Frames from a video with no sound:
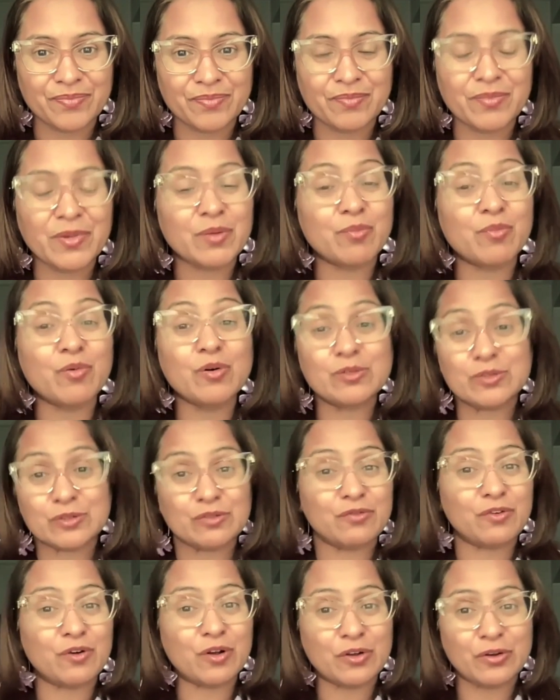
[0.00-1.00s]
But most
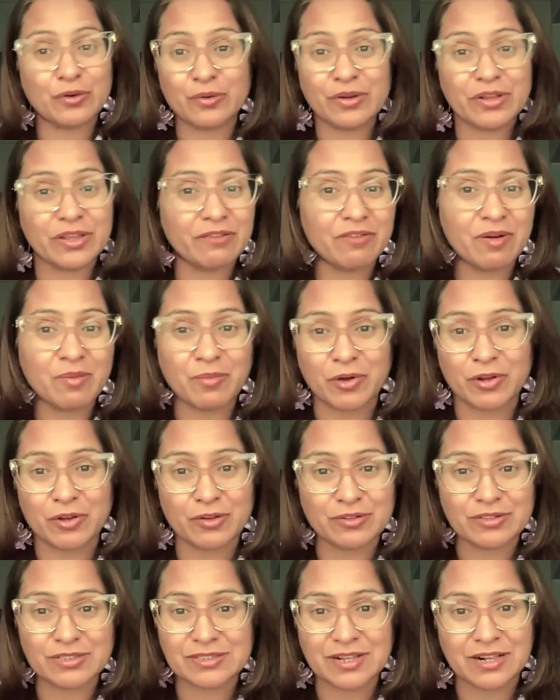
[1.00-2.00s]
of all, don't give up on
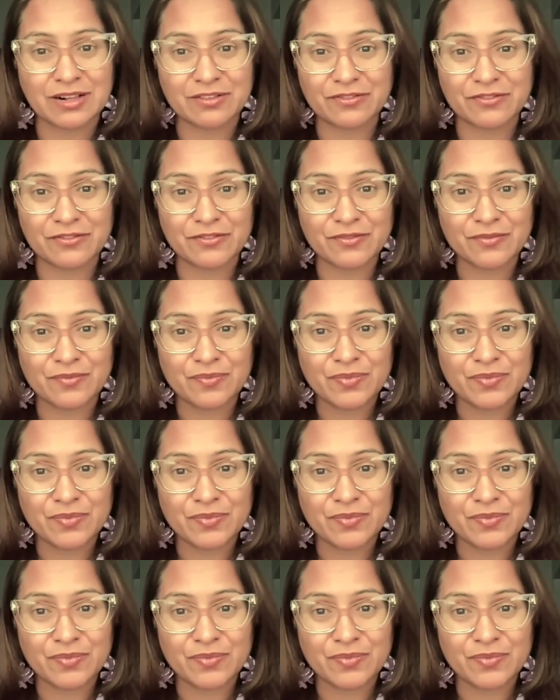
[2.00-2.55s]
yourself.